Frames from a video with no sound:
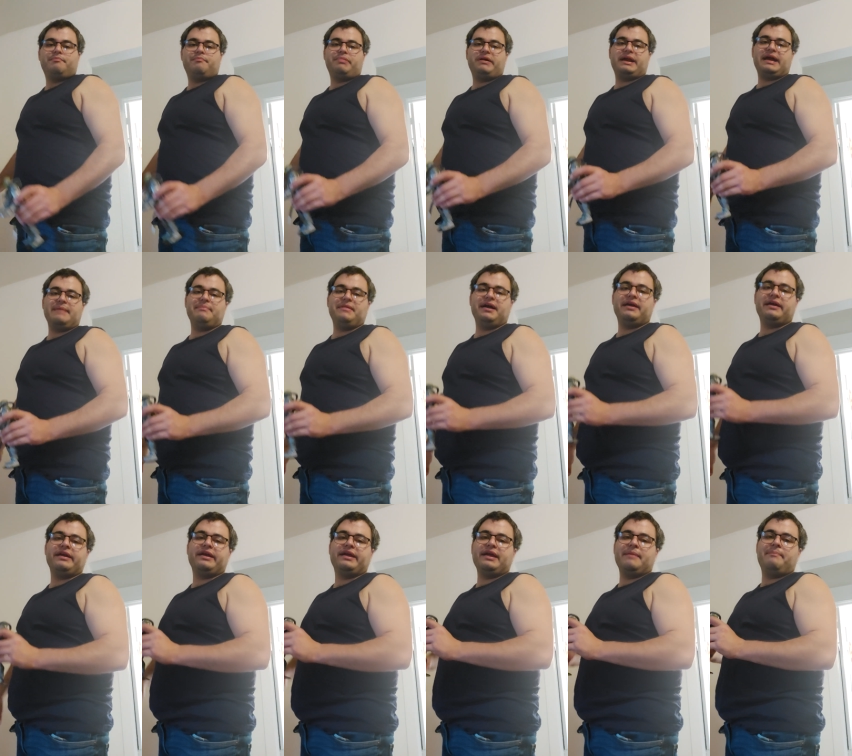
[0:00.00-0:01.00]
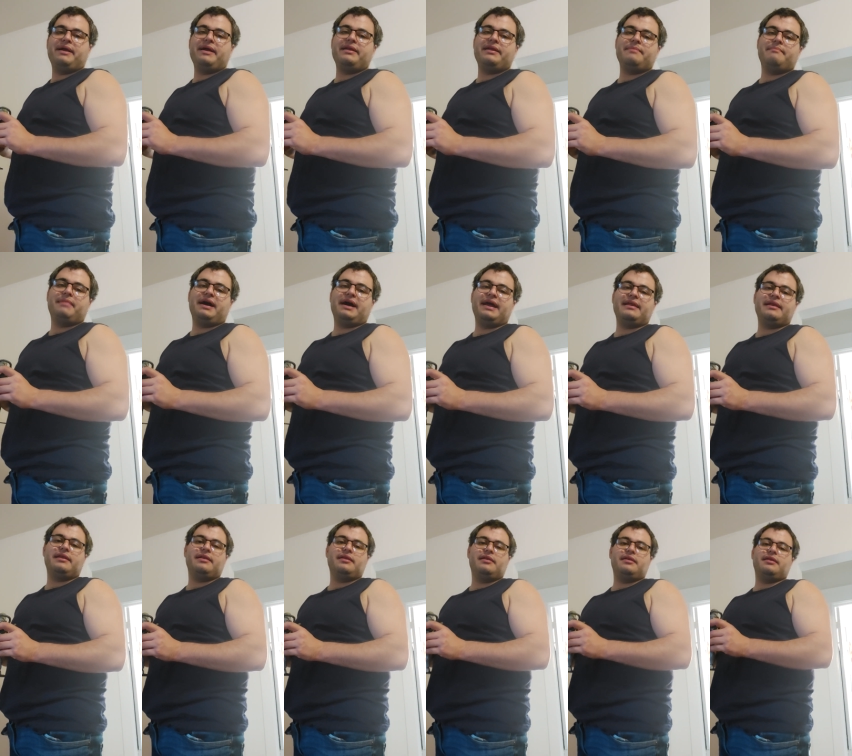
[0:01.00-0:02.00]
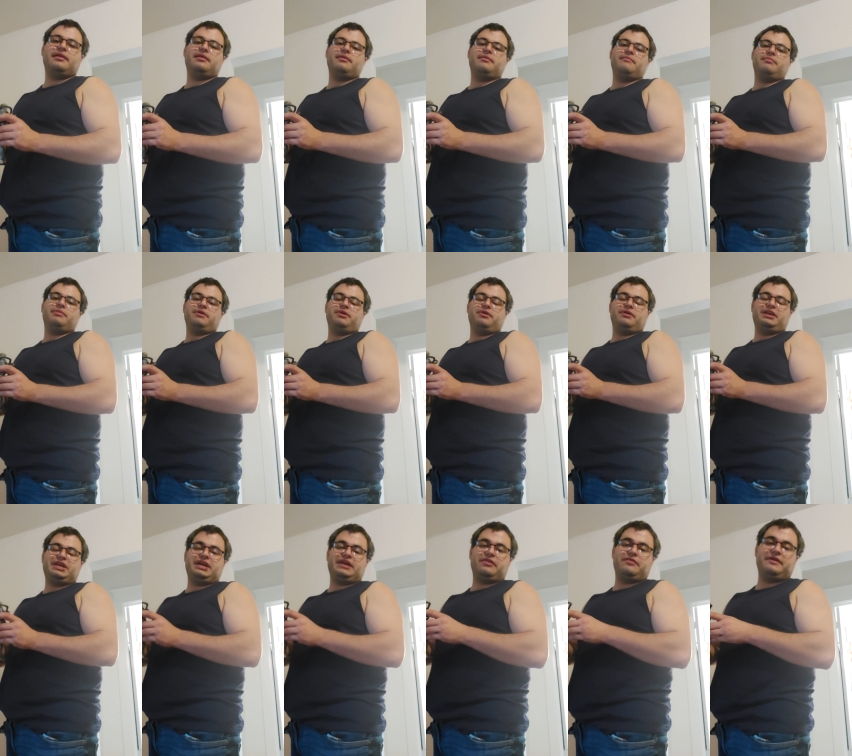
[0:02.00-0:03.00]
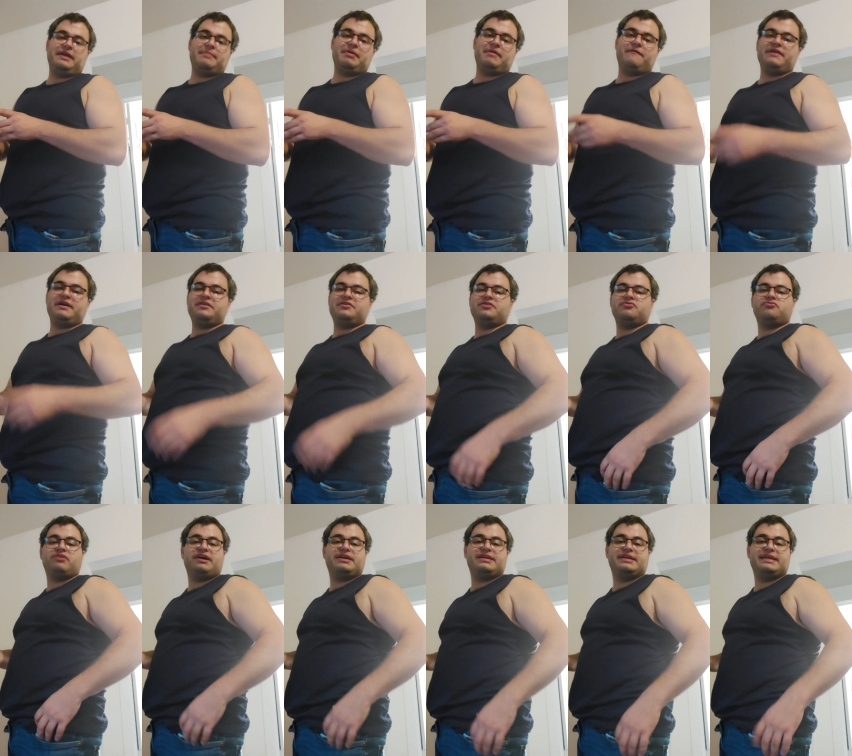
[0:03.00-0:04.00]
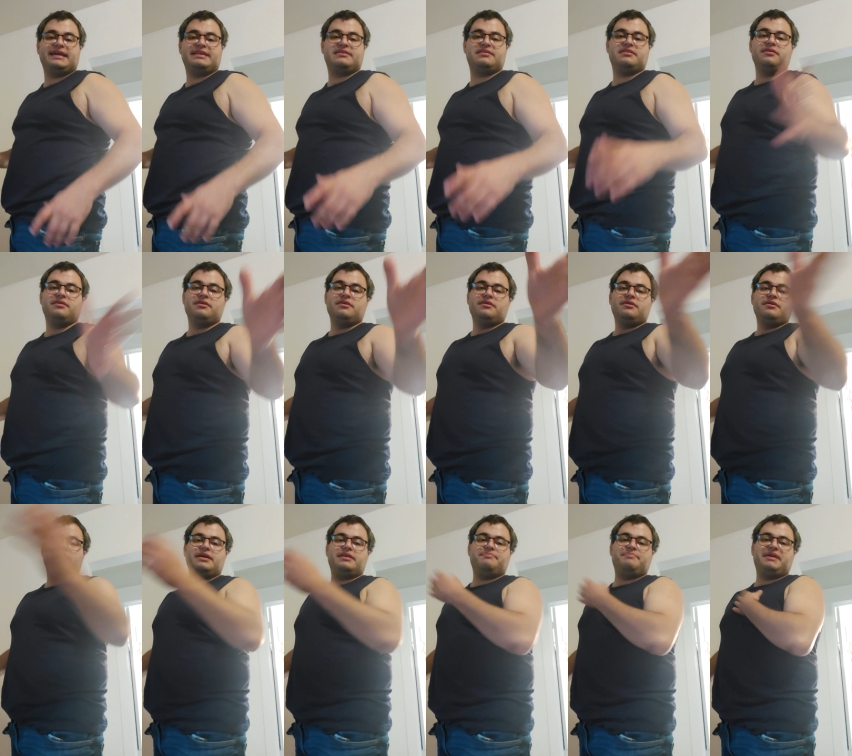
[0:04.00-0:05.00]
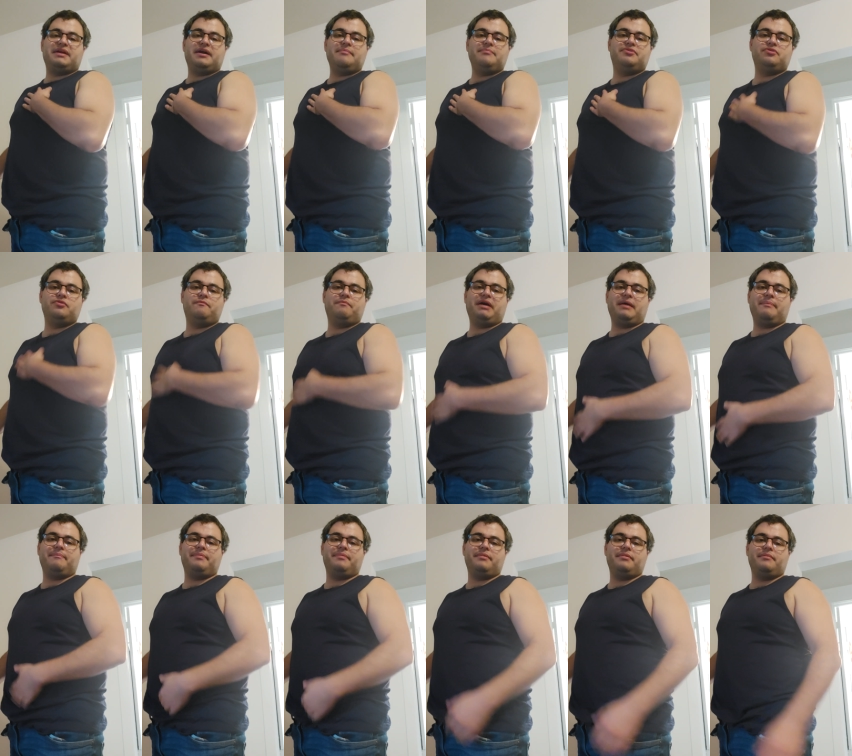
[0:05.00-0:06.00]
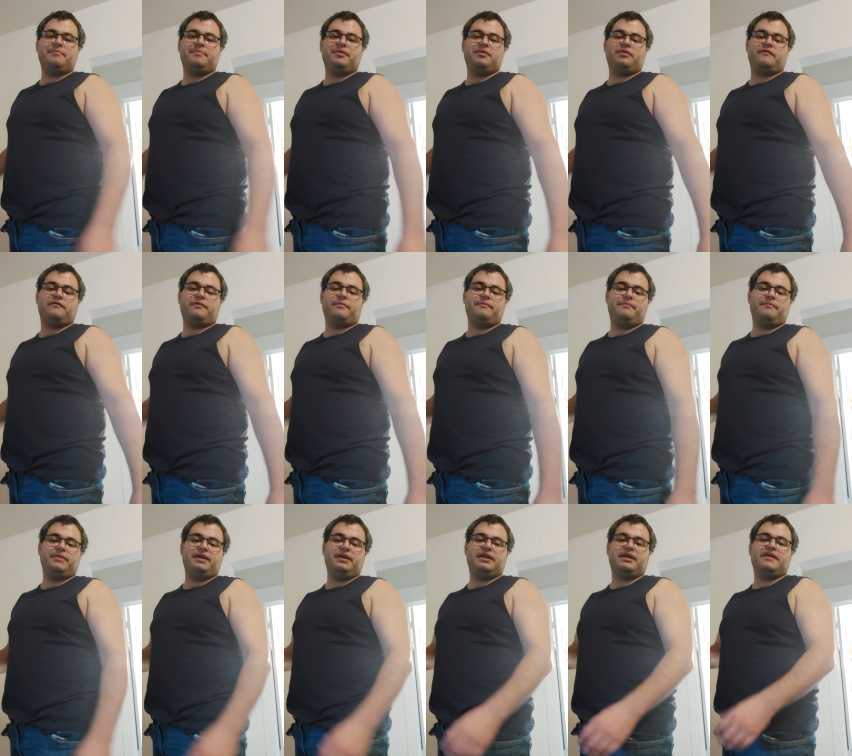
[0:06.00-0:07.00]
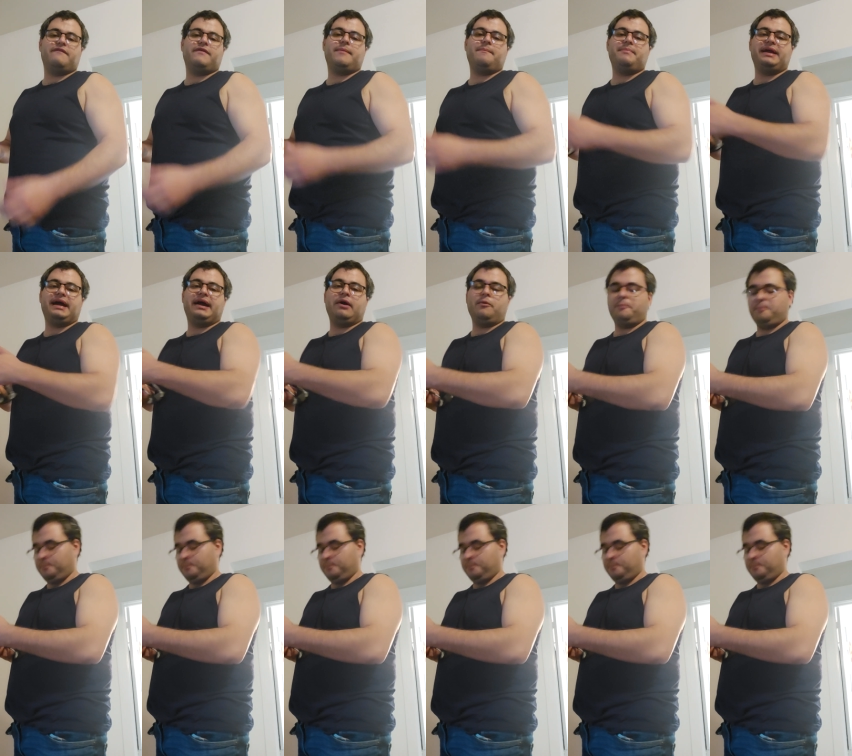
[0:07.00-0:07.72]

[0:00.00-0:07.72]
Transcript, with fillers: But I'm not going to abandon my channel name, Avengers Writing. That's it's become too popular for me to give up now.